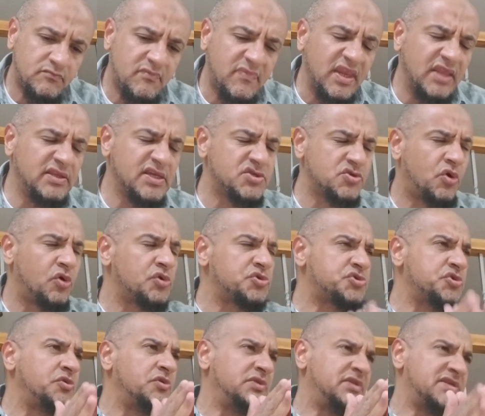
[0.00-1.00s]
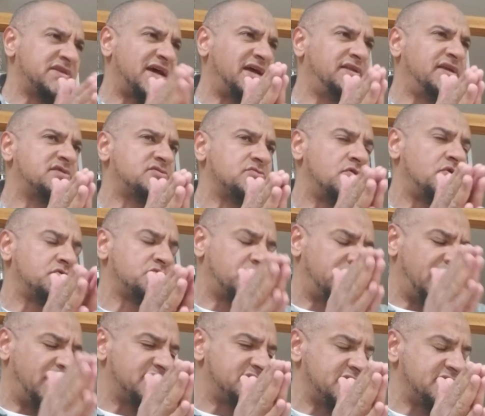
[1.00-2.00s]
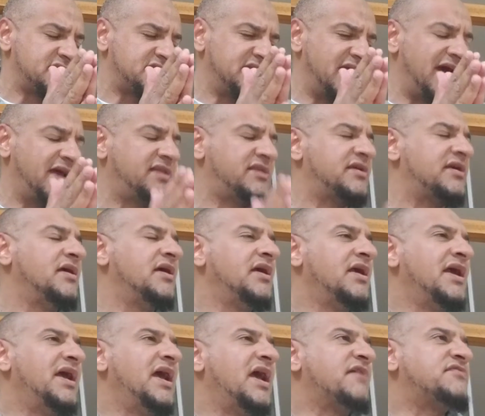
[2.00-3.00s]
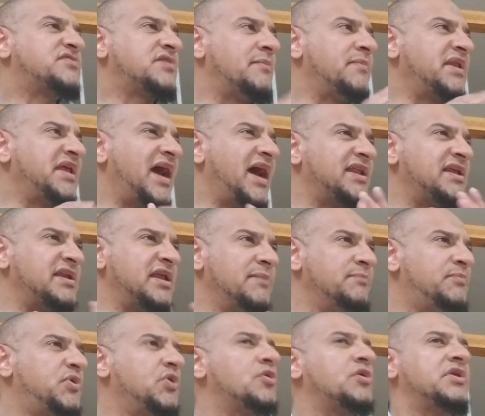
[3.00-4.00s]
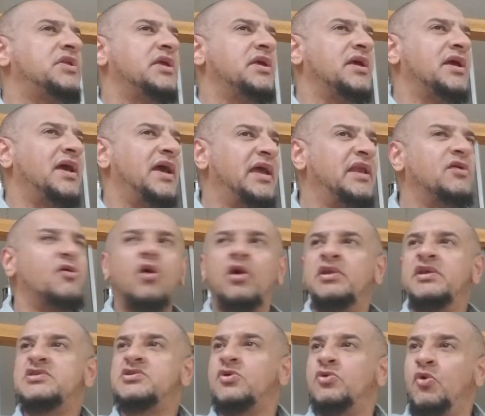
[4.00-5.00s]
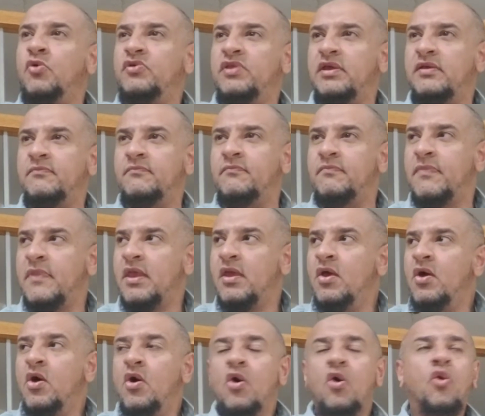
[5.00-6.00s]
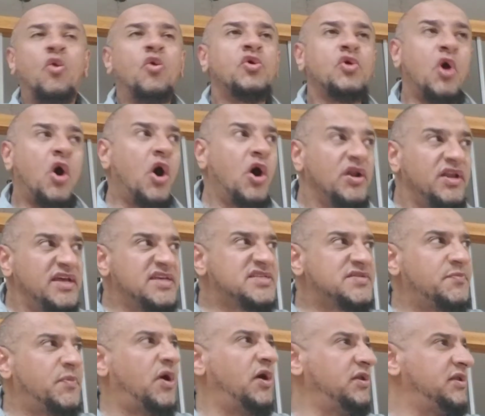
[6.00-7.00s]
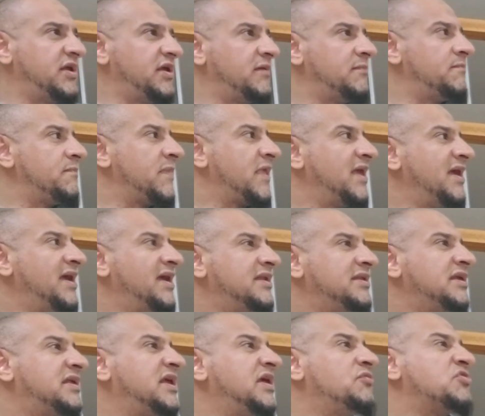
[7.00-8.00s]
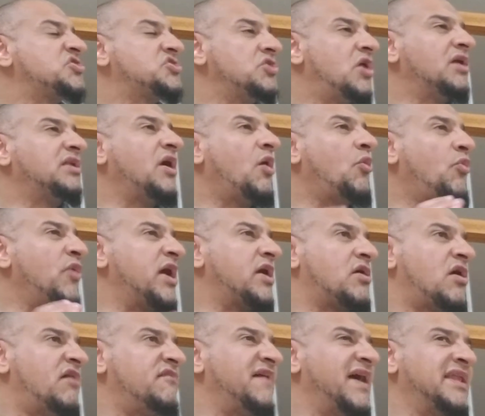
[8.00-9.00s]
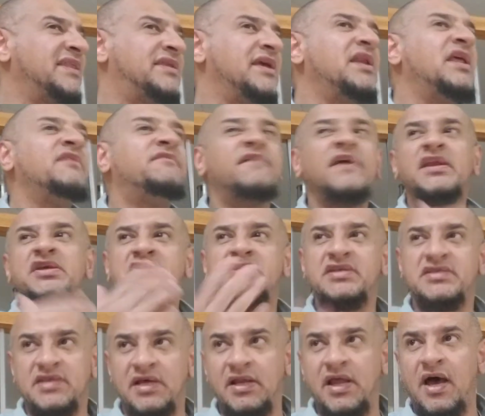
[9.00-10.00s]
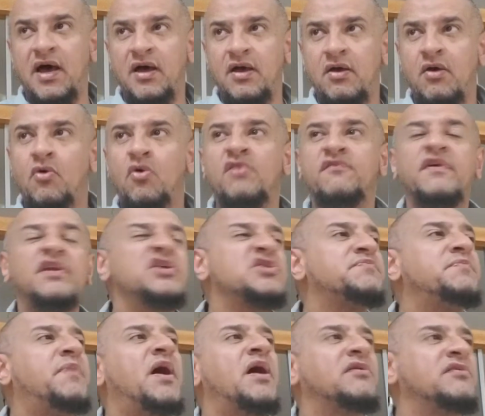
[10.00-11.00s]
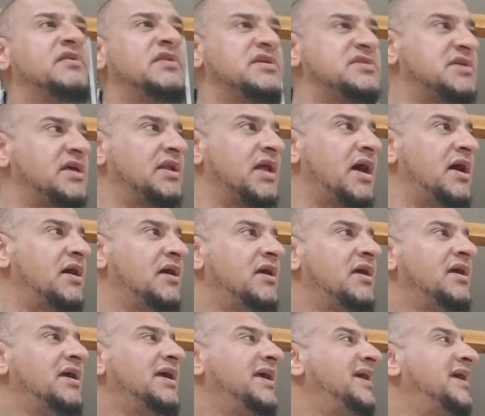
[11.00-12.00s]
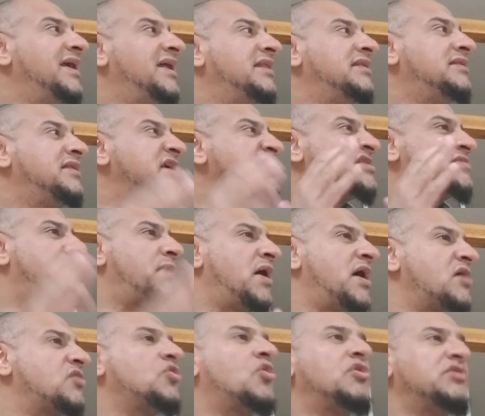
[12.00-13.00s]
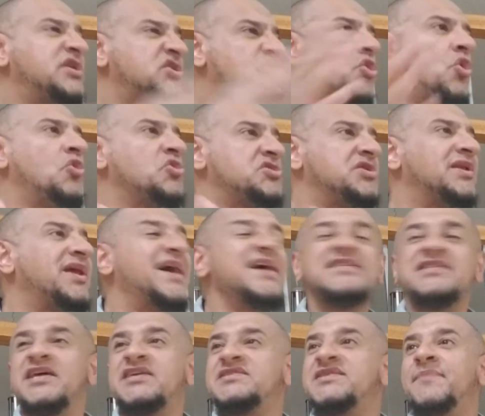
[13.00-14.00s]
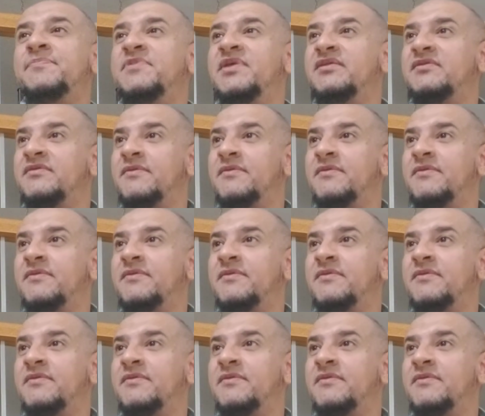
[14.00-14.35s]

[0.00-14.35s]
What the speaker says: This hadith also tells us that if somebody had an impurity on his clothing or on his body that he was not aware of until he finished the salah or finished part of the salah, this part or this whole salah is accepted.